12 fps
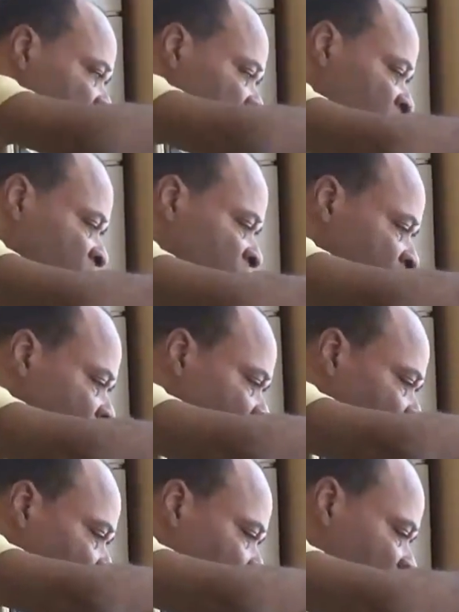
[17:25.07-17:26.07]
You
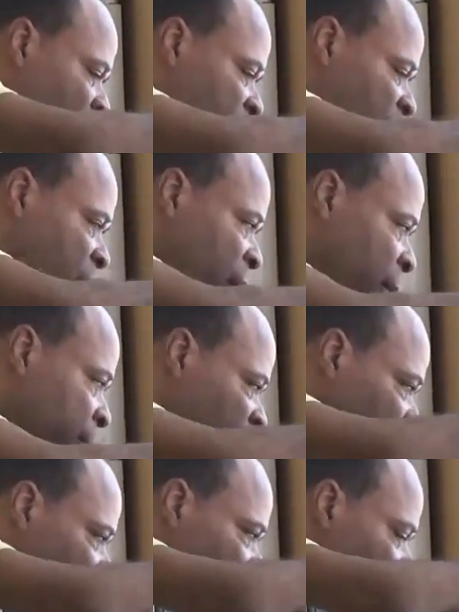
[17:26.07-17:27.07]
don't want
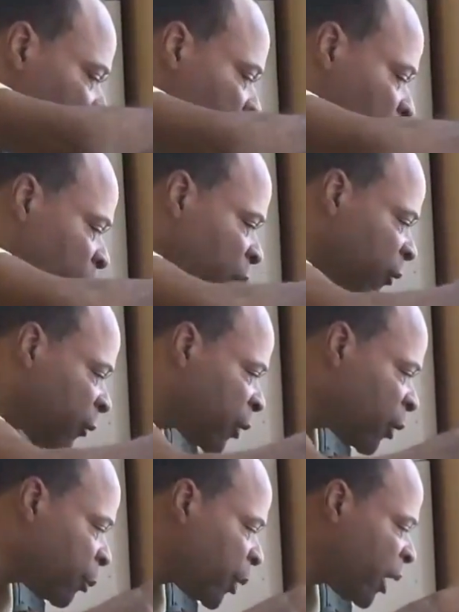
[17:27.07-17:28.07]
to reach for
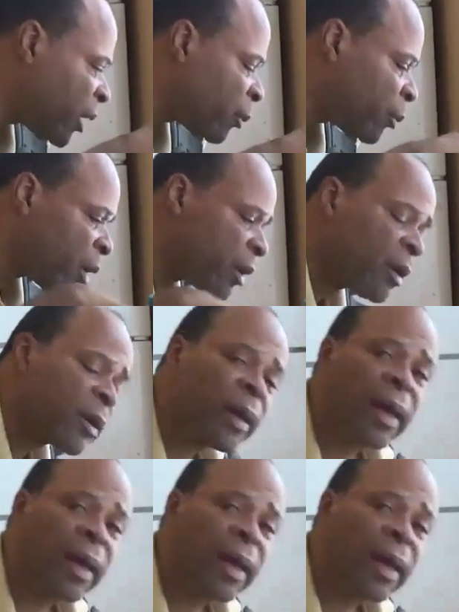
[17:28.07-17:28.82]
the peanut butter